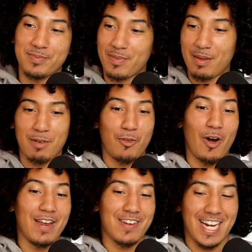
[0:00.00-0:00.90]
before
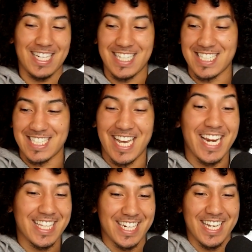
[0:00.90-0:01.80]
I even got a chance to say
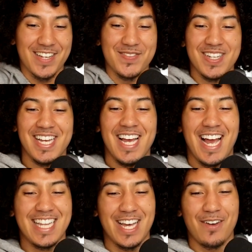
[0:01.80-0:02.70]
anything to him. And then,